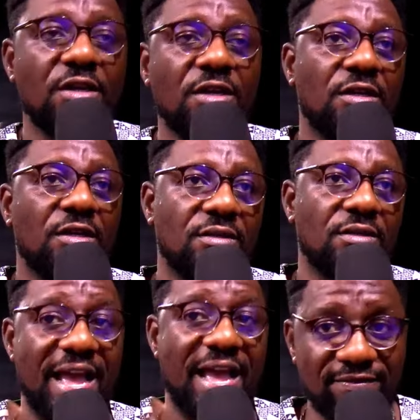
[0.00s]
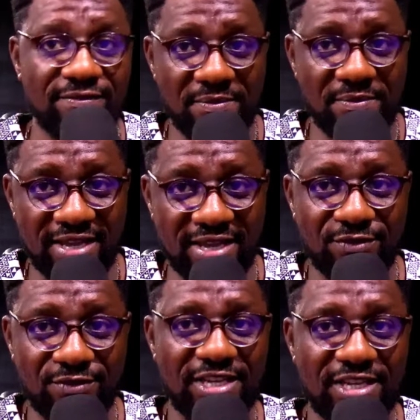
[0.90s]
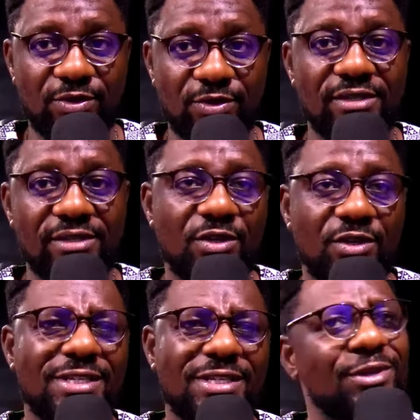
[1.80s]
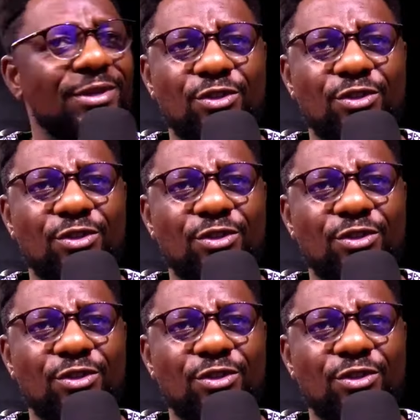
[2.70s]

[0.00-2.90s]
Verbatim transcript: I have them here in the office as well. The ones I bought at home,